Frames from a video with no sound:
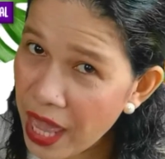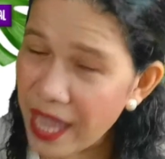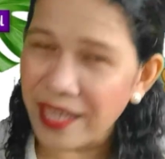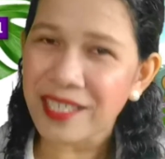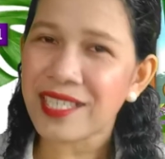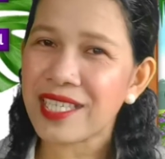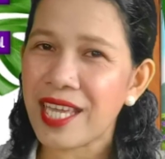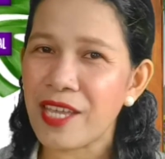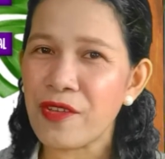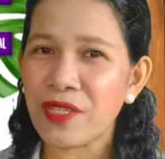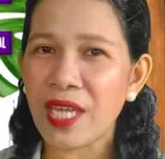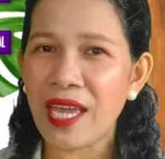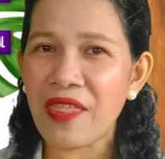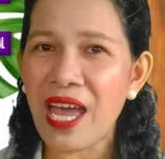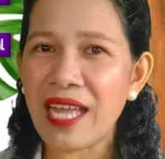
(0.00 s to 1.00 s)
things. Can you
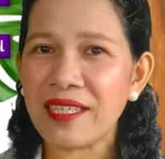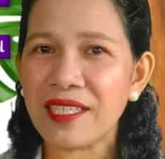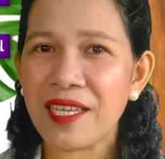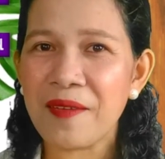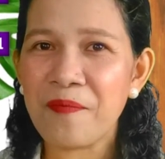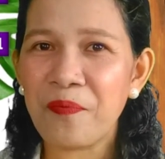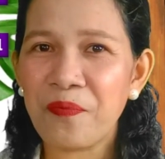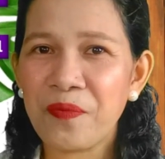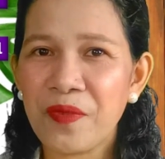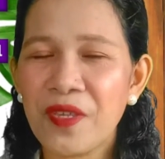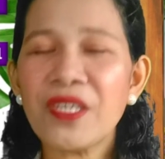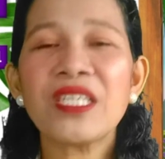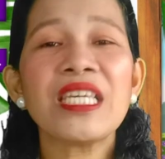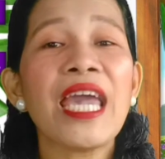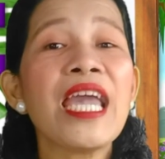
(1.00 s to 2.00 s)
say that?
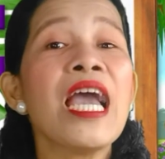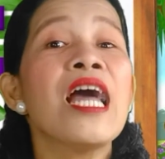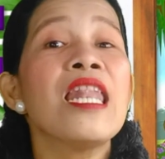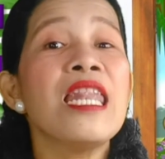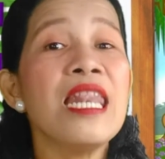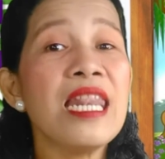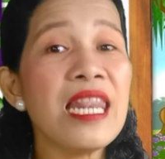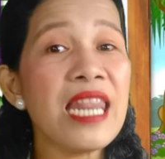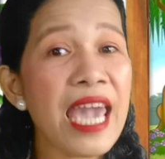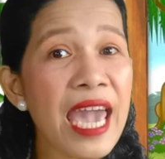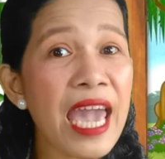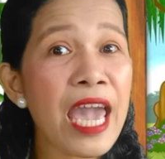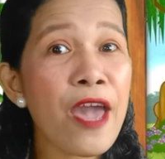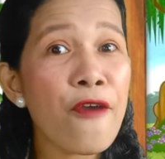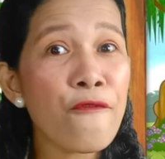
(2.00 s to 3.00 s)
You say
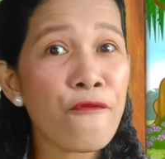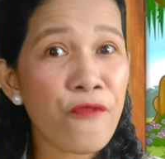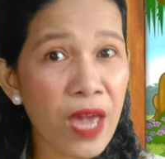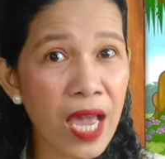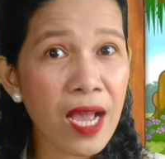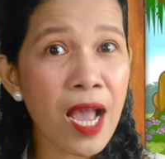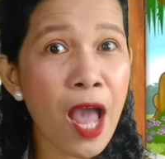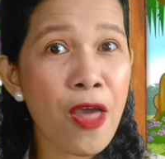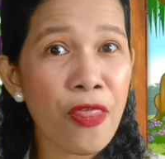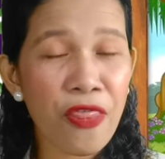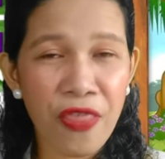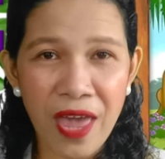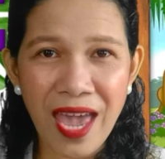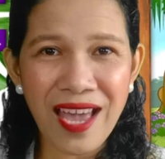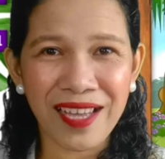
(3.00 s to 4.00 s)
living
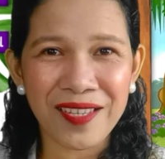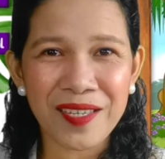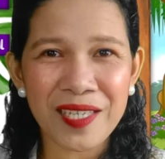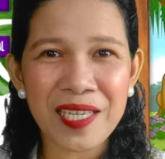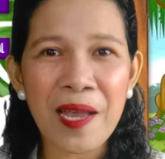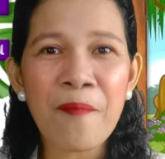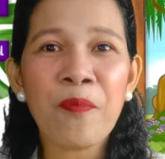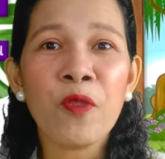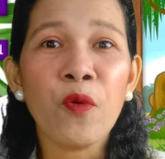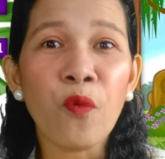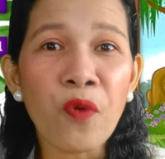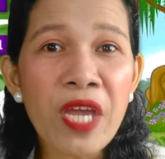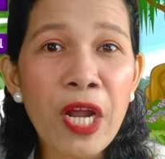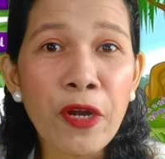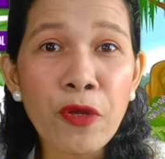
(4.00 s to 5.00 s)
things.
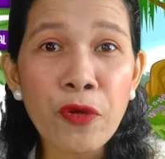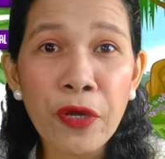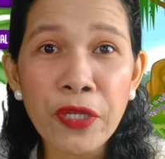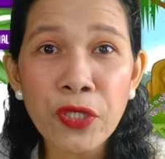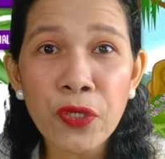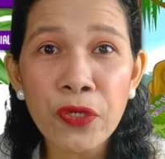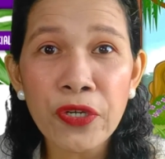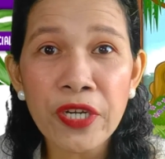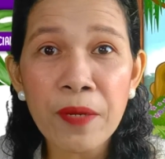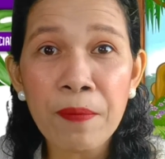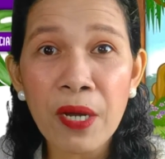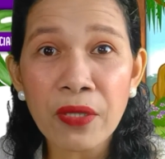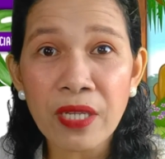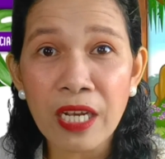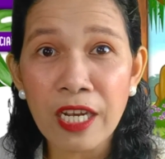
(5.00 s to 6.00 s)
We are going to learn
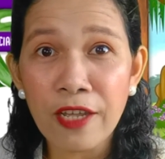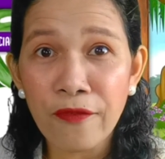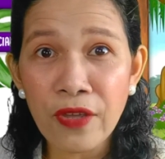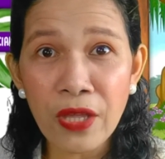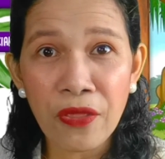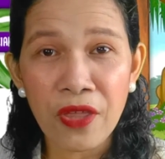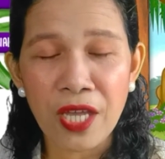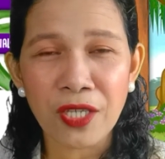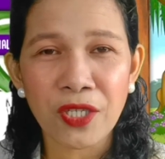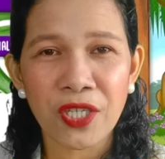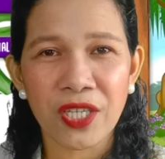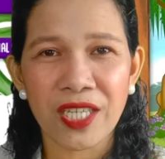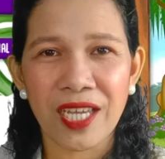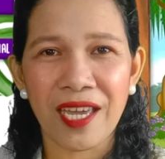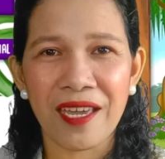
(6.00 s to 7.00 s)
about the living things
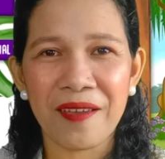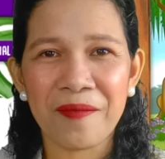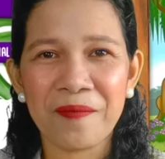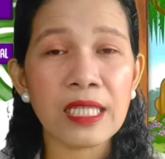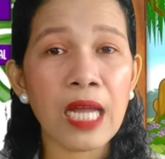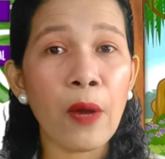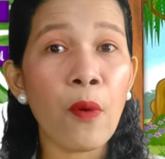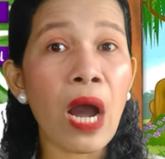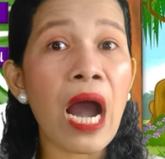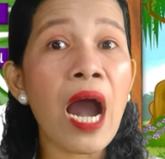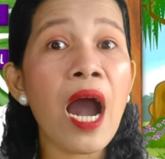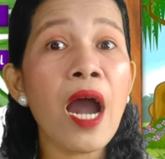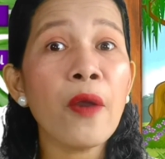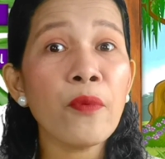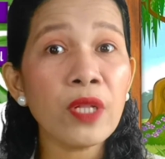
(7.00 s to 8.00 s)
today. Now,
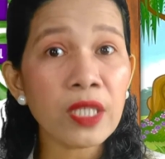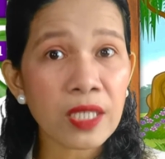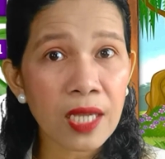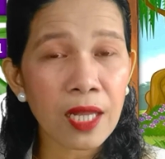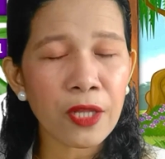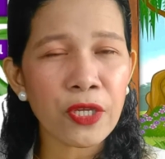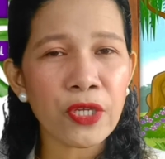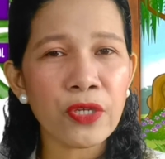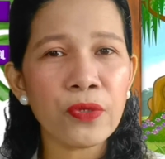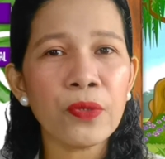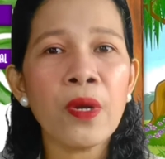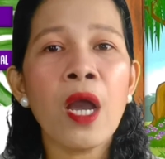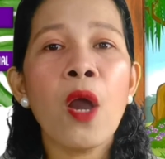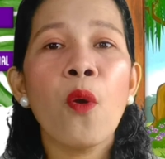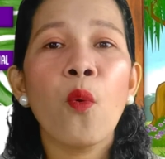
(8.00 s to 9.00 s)
I will tell
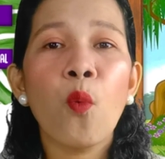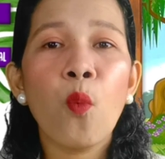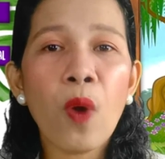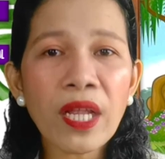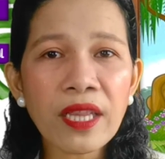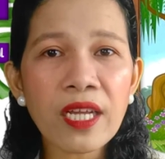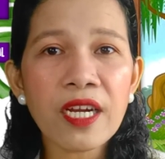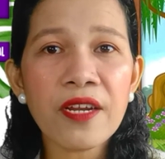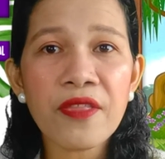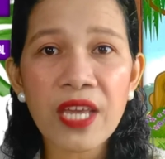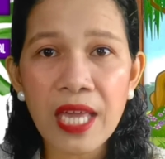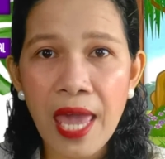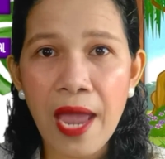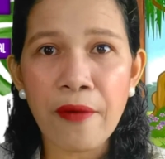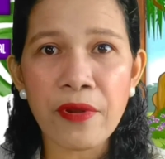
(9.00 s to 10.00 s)
you what are the
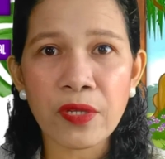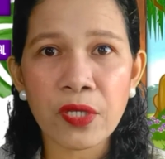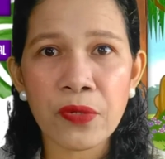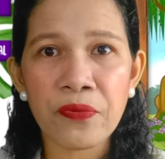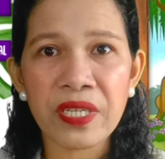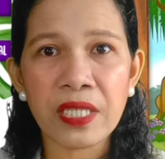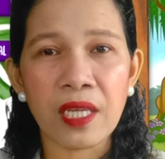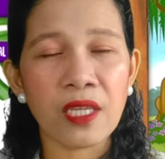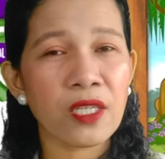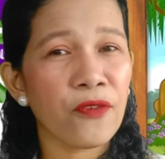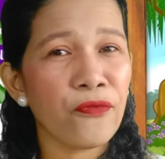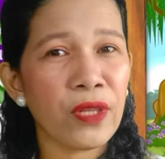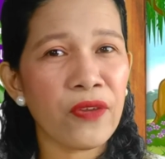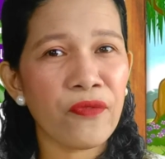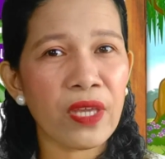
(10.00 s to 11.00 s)
characteristics
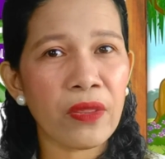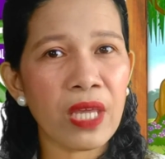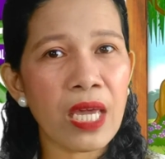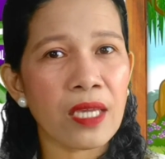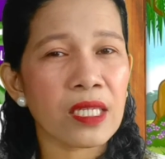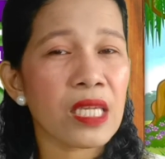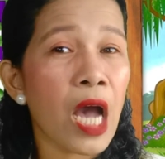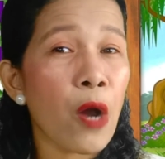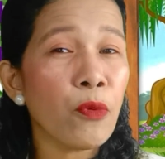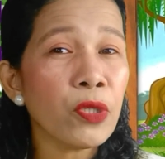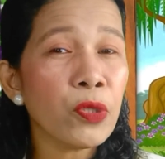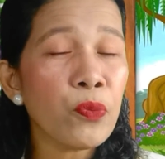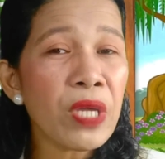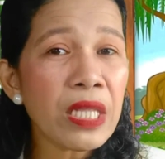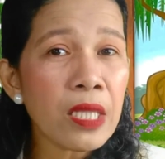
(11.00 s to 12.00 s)
of living things. How
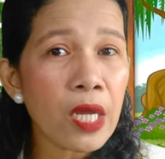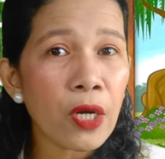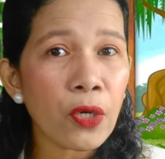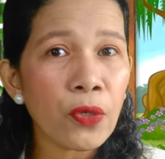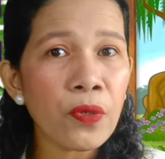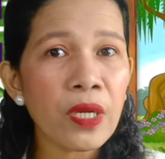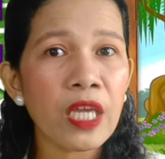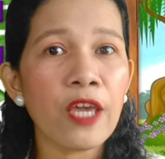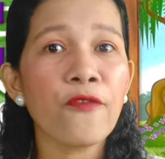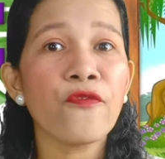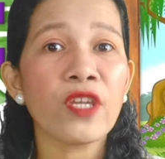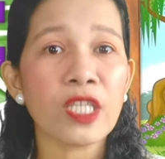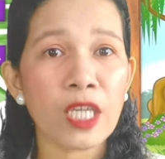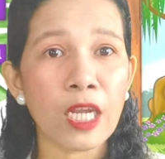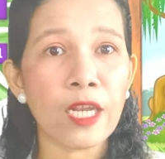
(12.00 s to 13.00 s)
would we know if
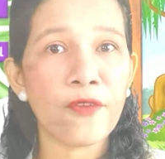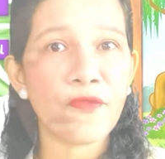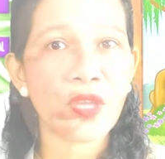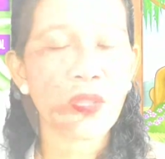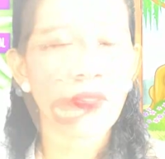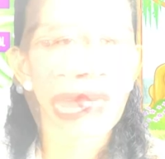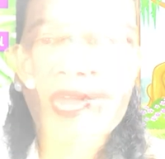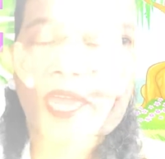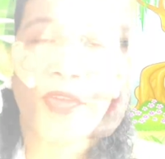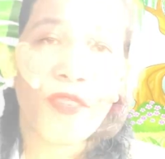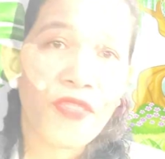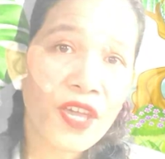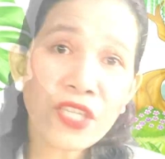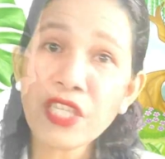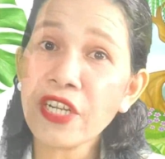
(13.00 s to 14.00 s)
it's a living thing? And
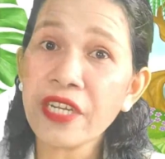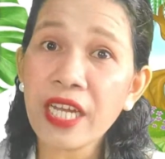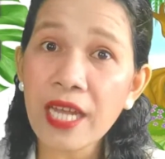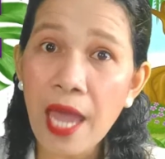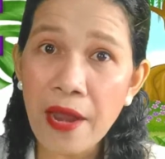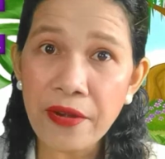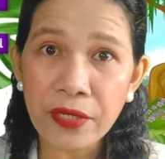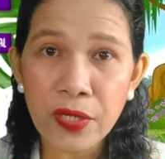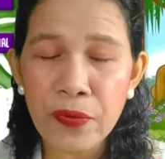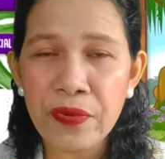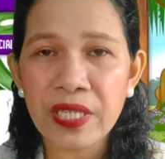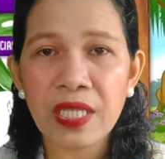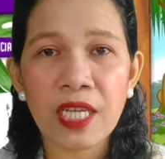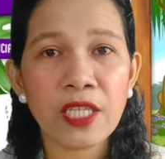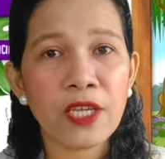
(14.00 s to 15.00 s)
these are the
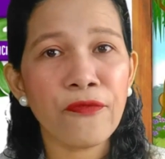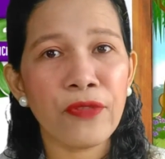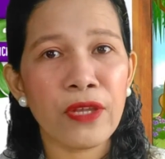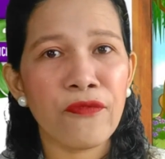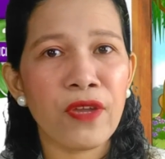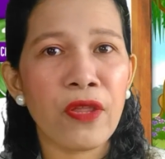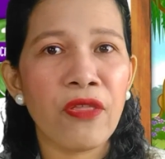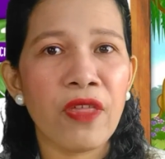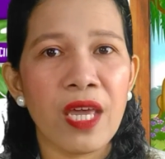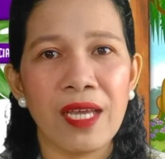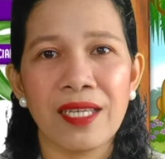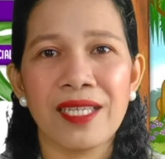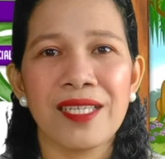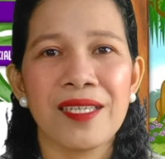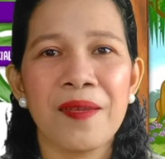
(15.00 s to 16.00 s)
characteristics of living
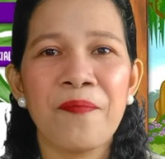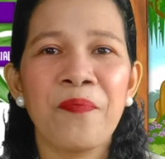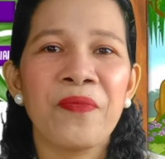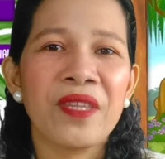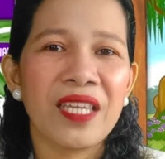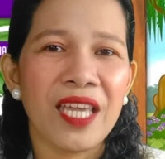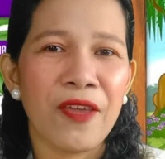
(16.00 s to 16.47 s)
things.